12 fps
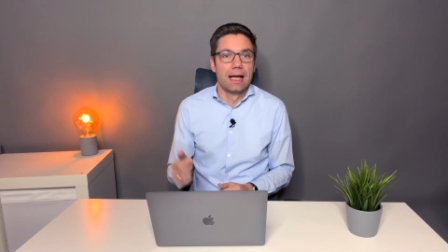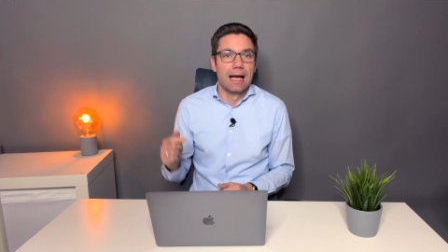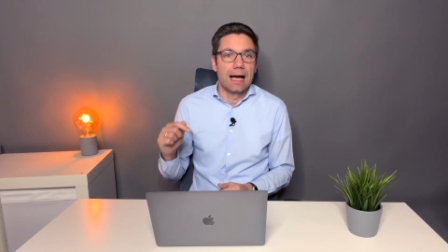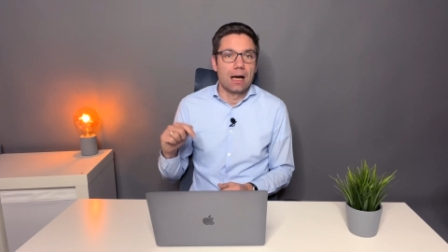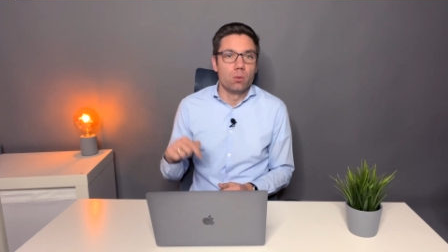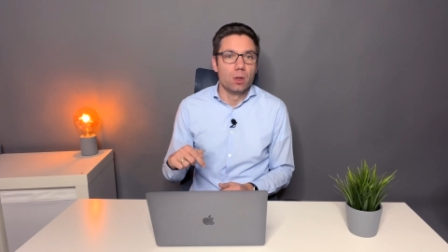
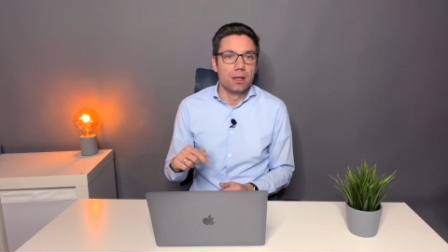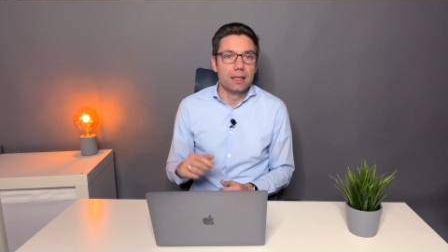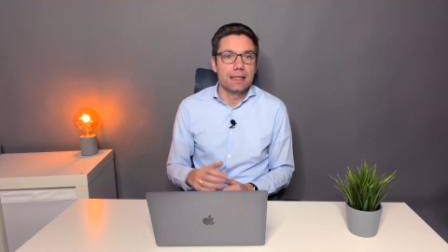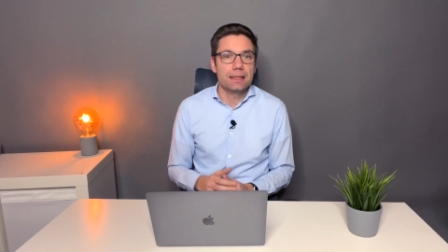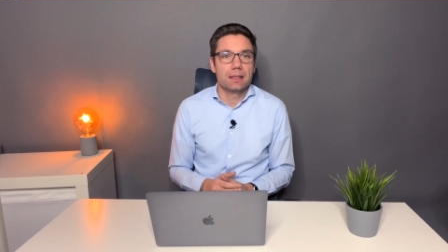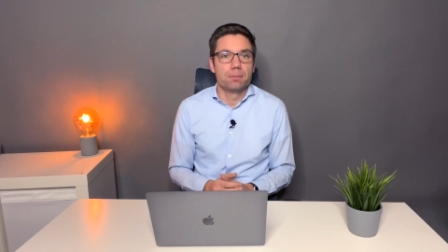I will
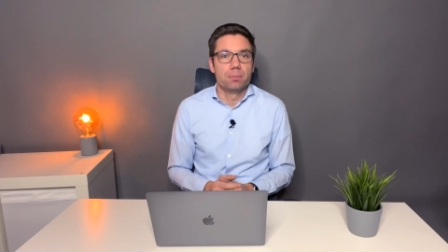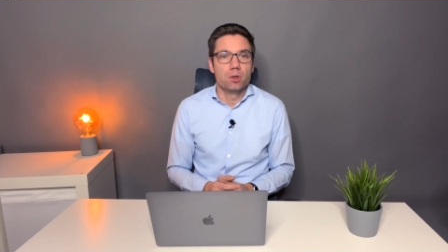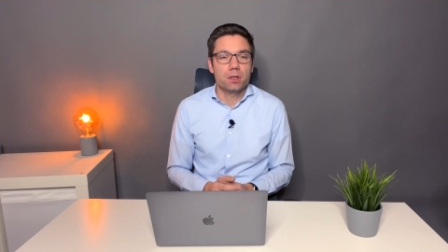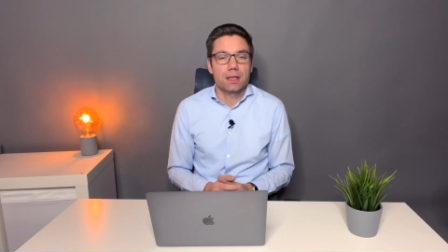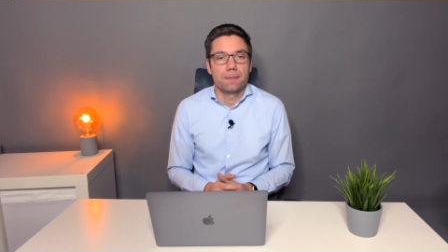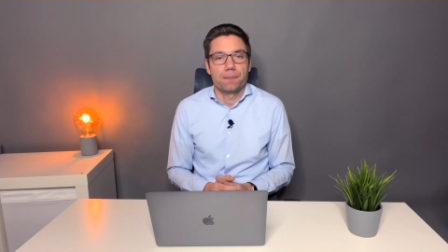link the
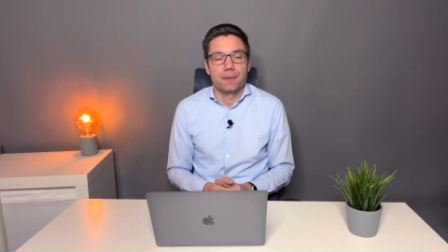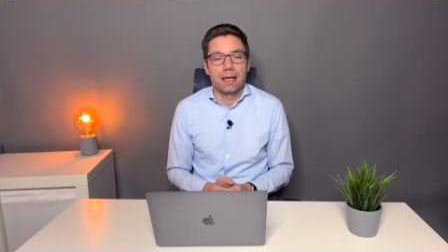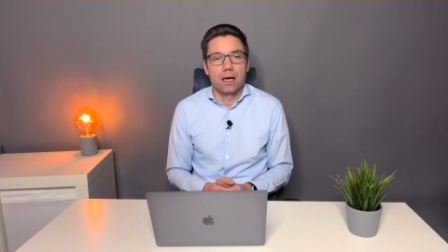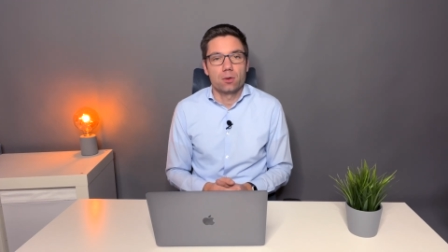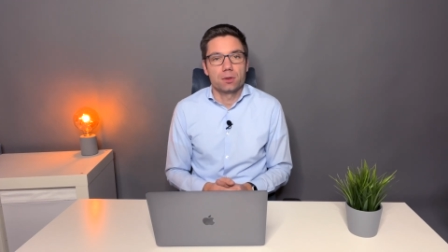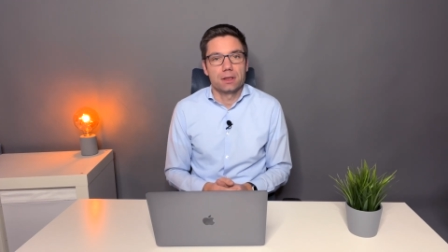book
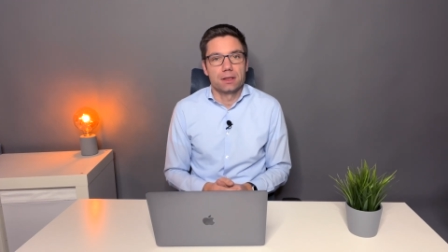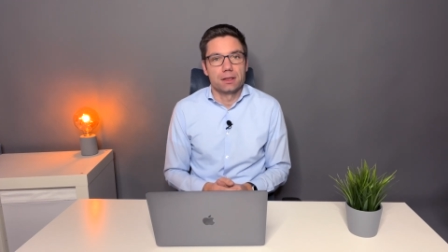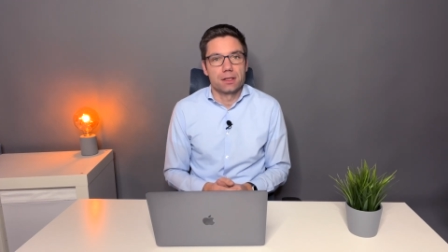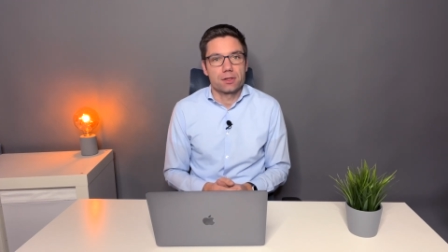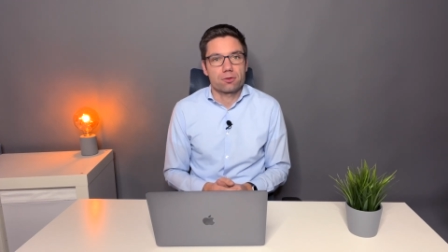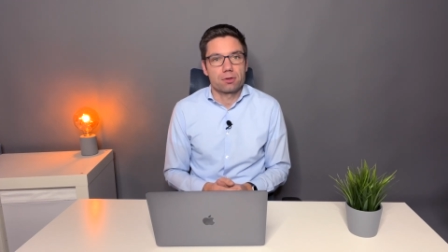down in the
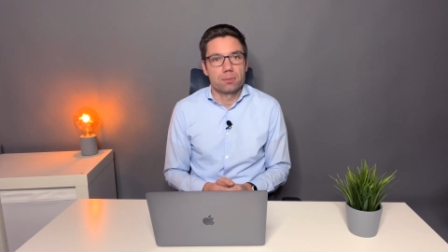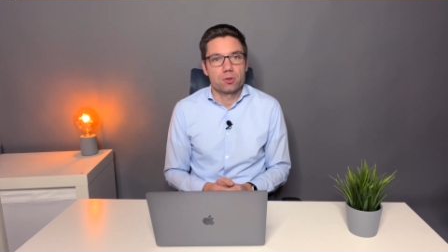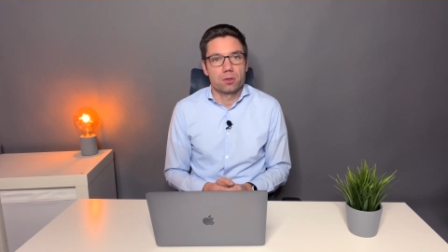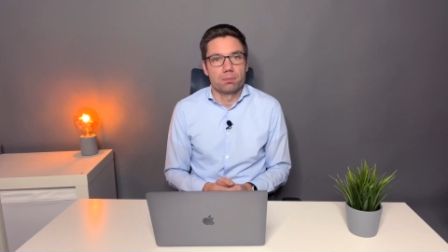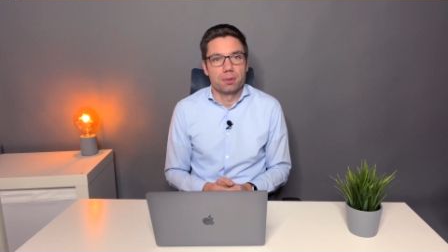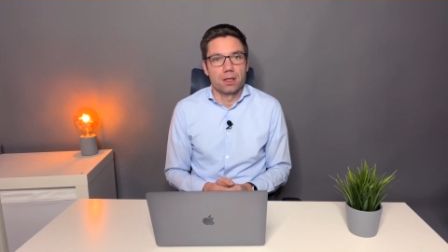
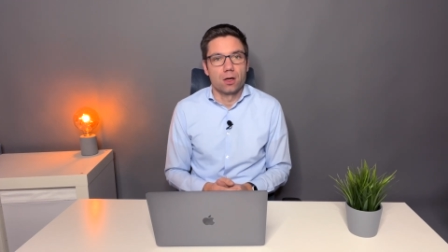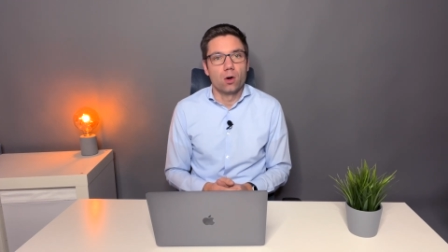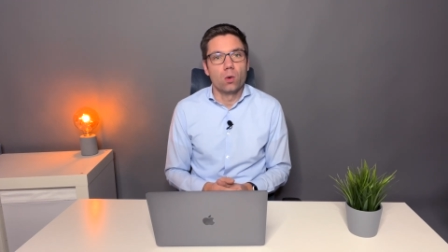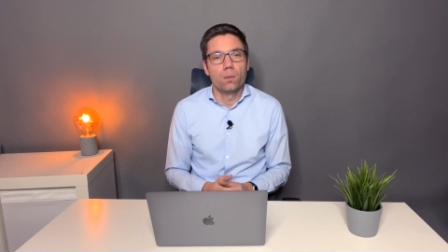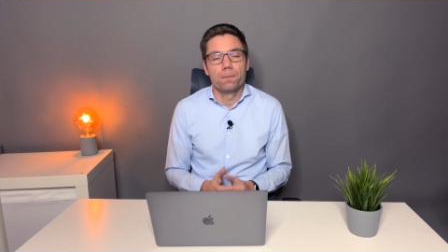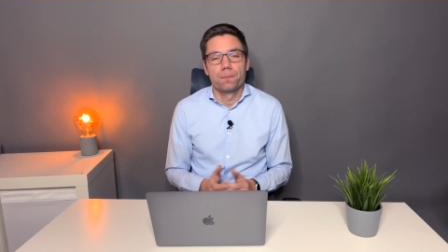description below.